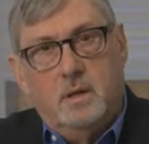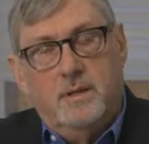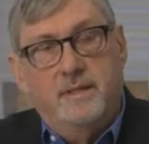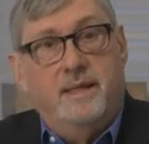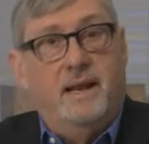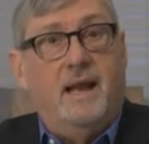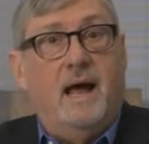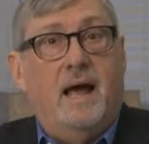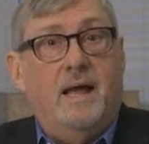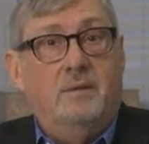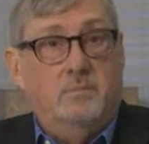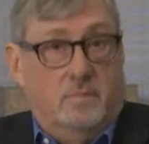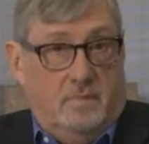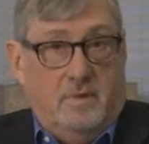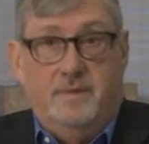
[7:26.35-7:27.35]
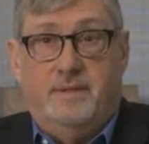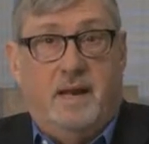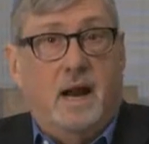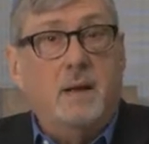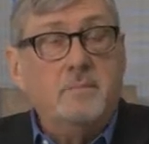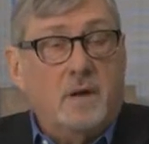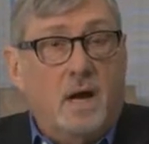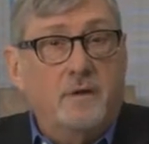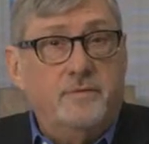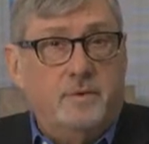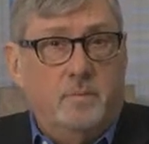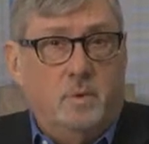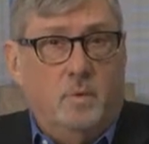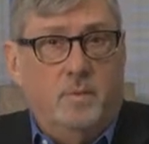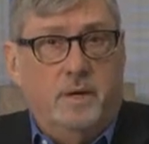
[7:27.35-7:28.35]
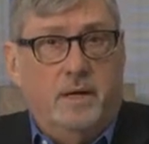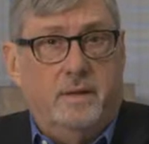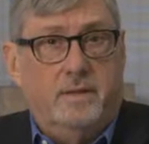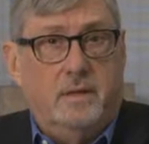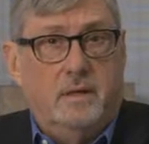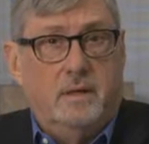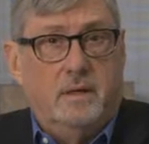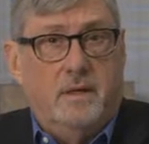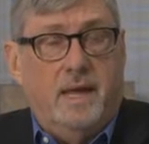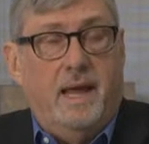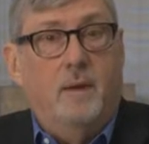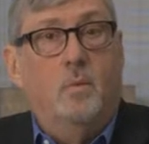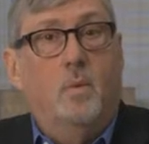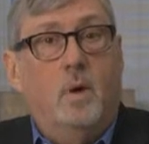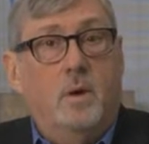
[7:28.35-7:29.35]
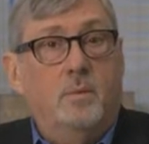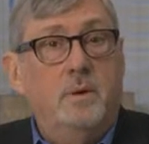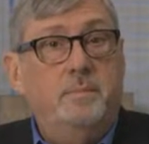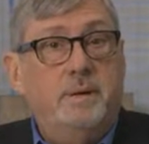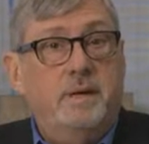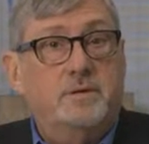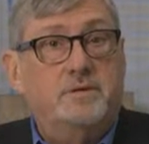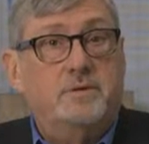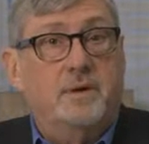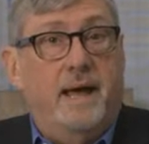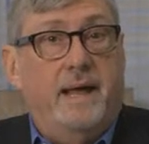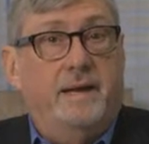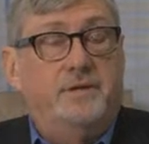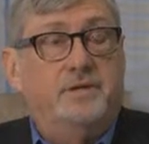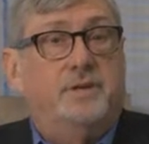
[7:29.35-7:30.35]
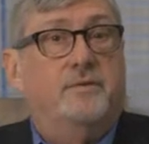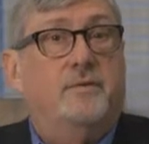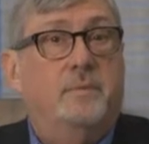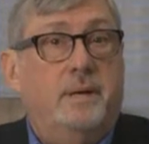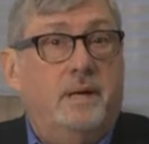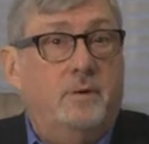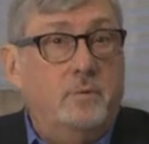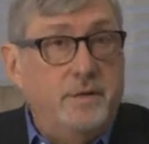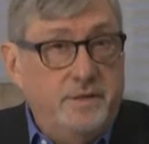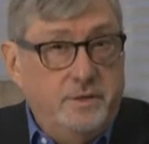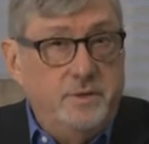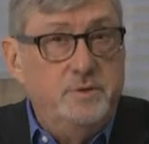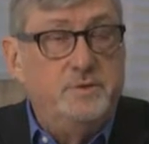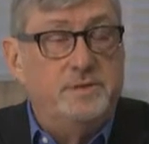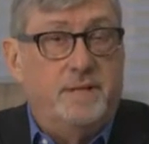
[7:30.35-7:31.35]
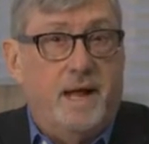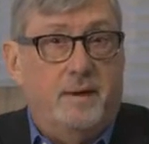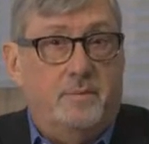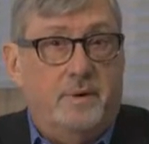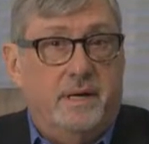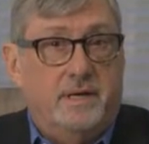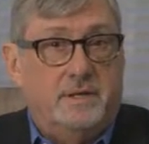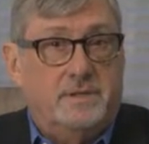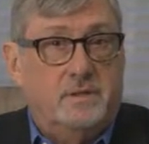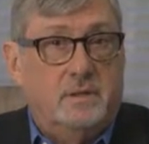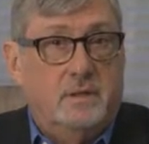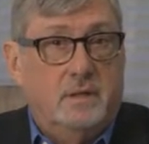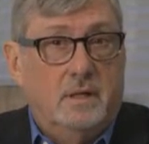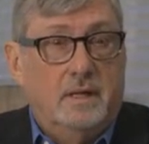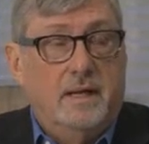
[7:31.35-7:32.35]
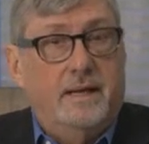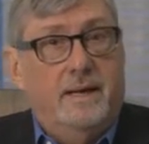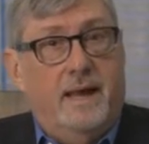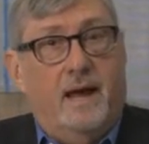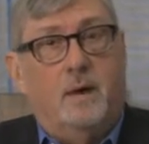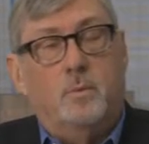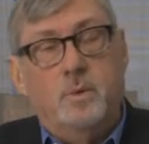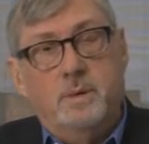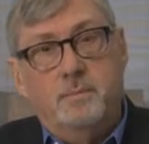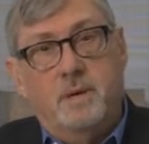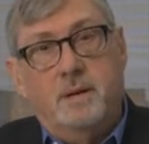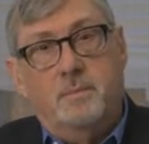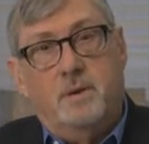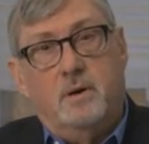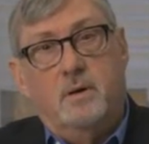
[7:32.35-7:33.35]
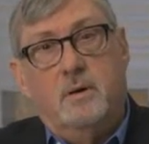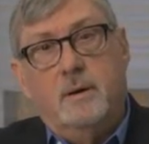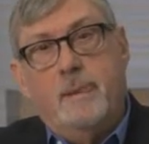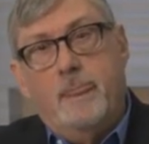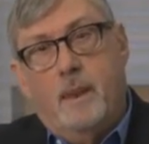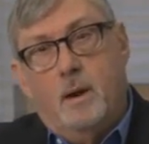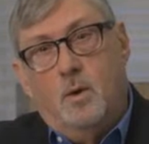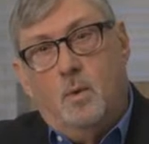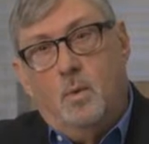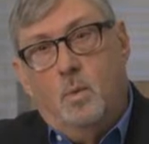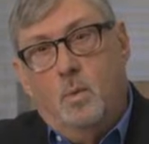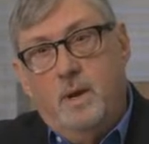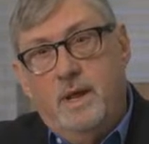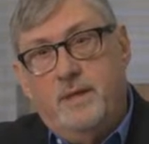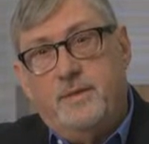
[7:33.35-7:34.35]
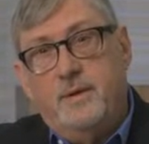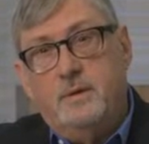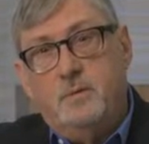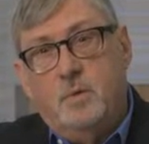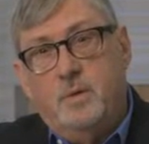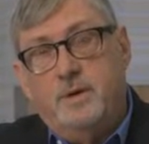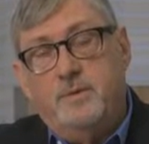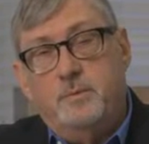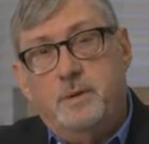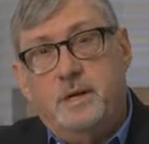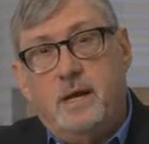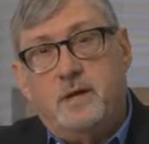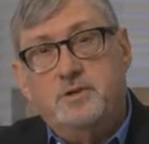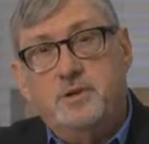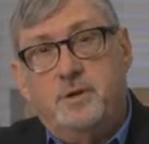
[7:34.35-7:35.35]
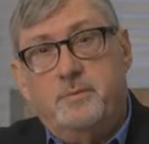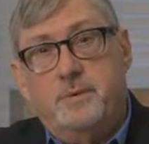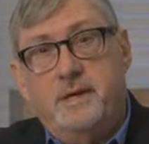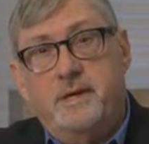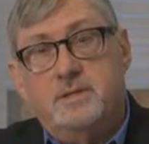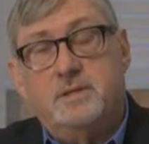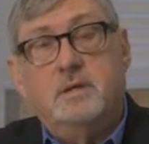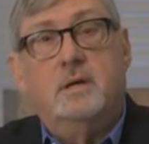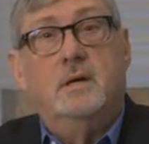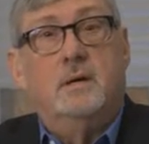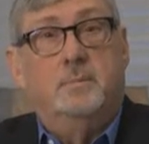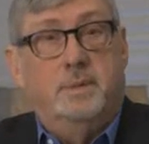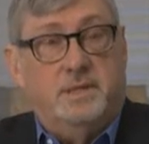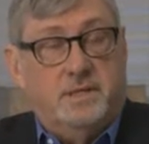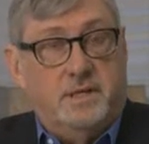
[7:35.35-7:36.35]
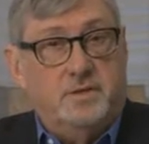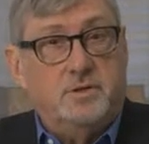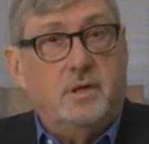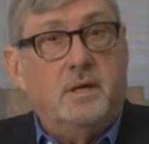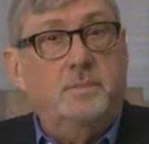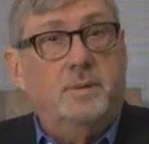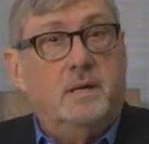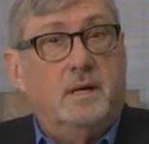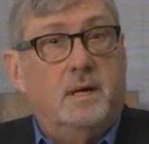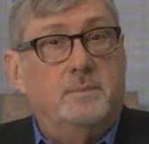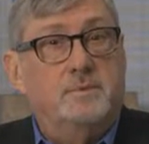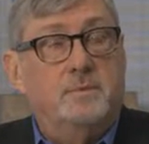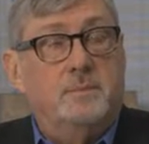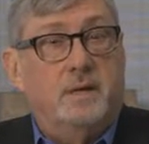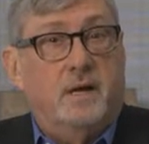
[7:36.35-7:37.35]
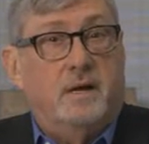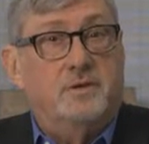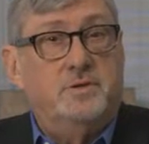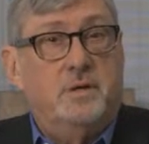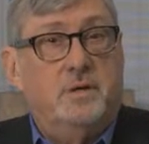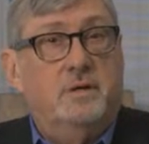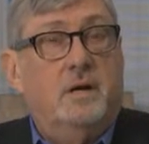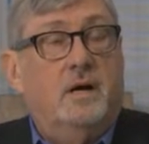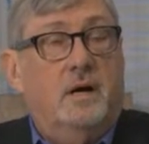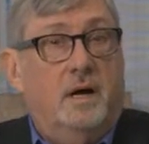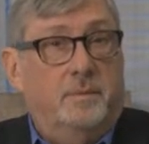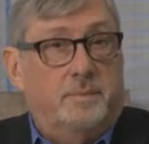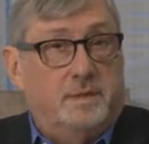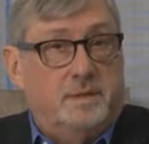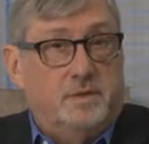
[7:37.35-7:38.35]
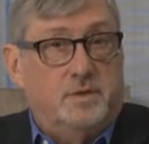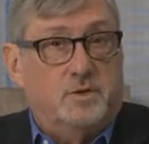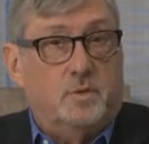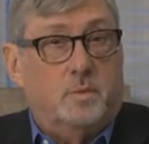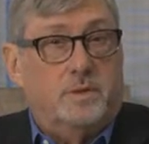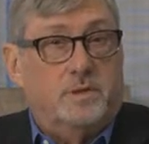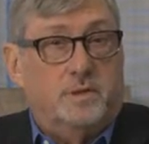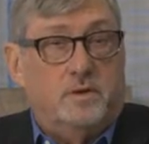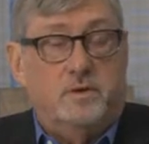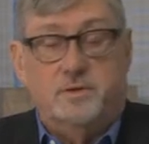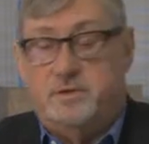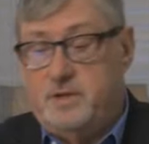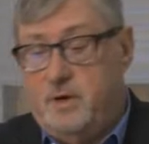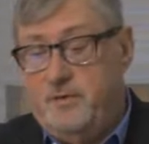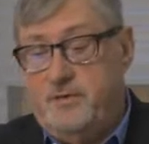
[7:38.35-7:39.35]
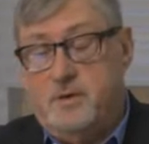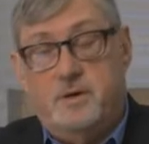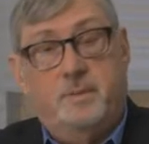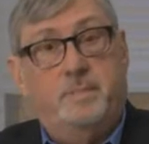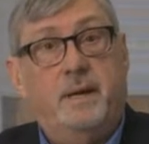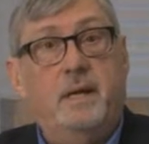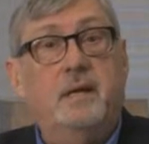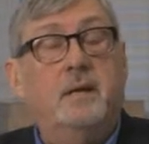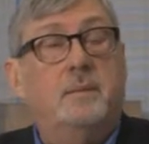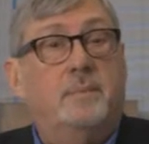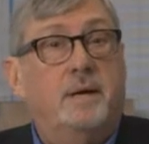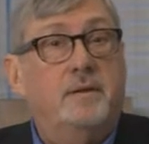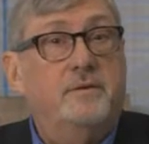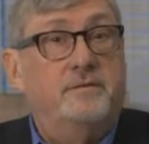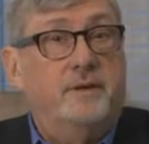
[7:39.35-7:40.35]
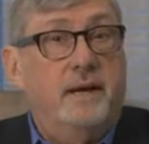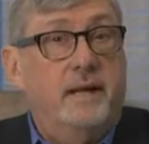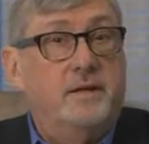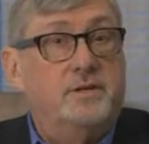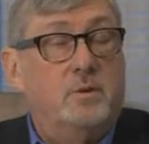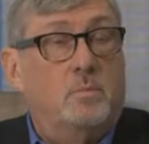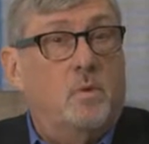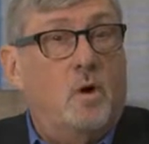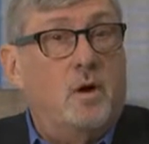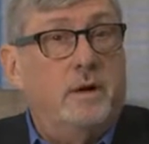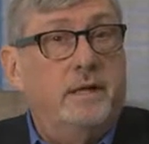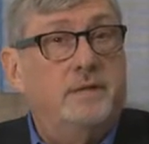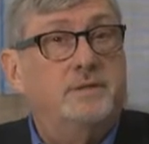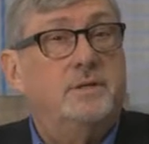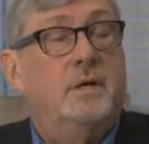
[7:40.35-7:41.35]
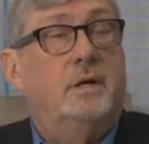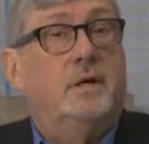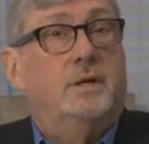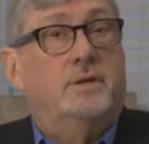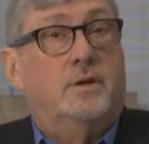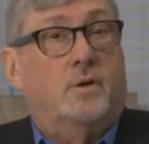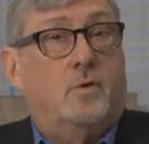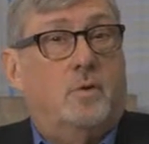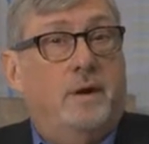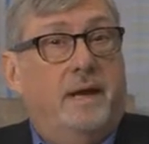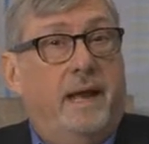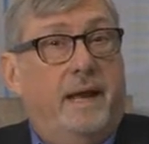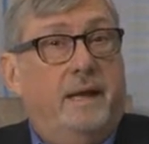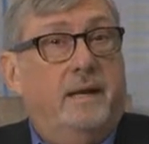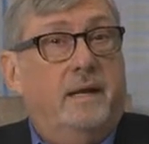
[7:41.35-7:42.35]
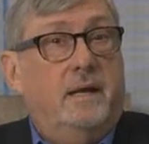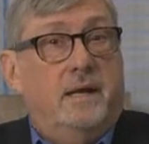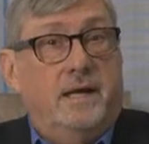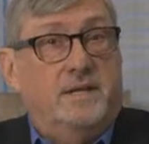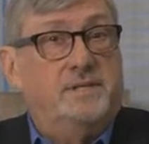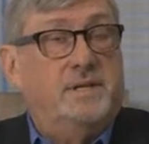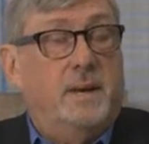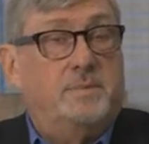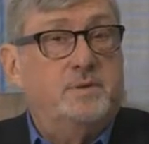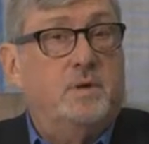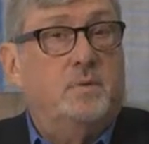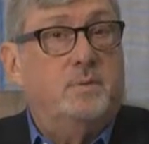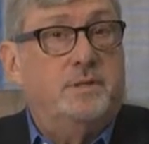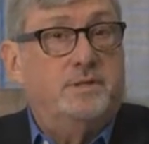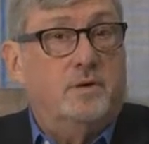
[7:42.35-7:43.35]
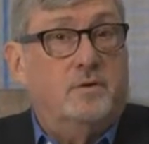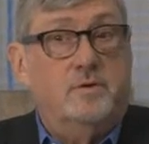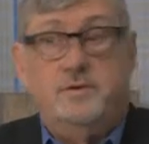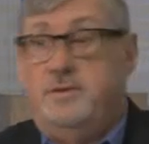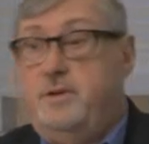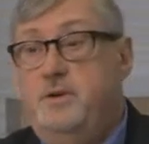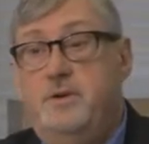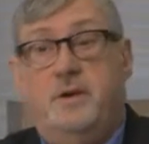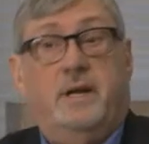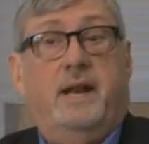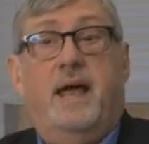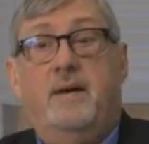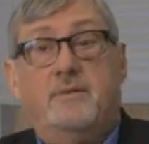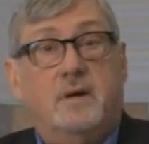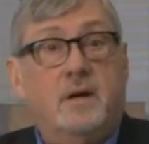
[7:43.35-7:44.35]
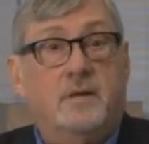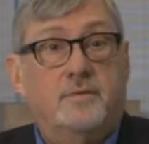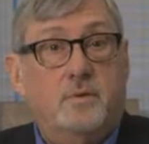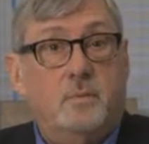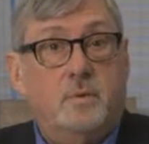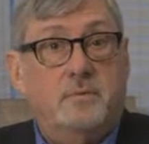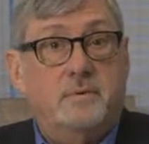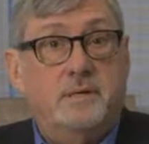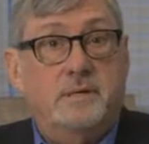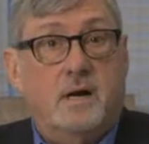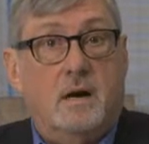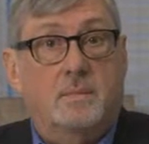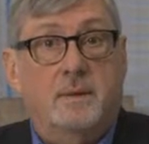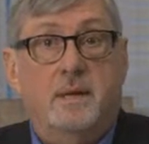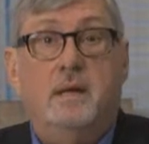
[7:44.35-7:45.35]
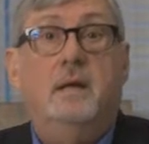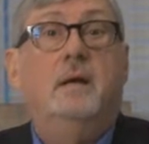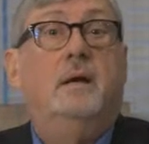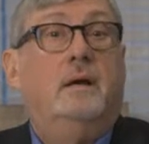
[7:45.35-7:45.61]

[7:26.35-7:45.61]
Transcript: than I'm comfortable with? And what would be a strategy for me to reduce that risk? Now, remember, with a reduction of risk, potentially becomes a reduction of potential returns. So if you're dependent upon the financial markets to create exceptional returns so you can have a comfortable retirement,